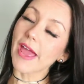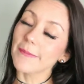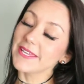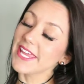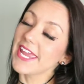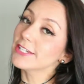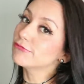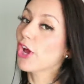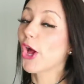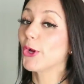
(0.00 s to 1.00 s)
rabbit in
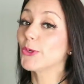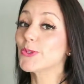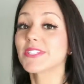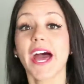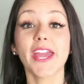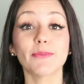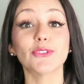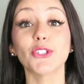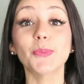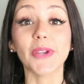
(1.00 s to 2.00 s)
rose. I am
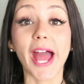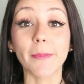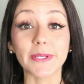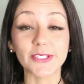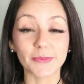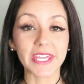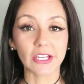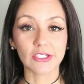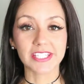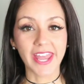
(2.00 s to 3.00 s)
super happy to be
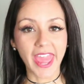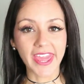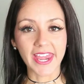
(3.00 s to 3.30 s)
here today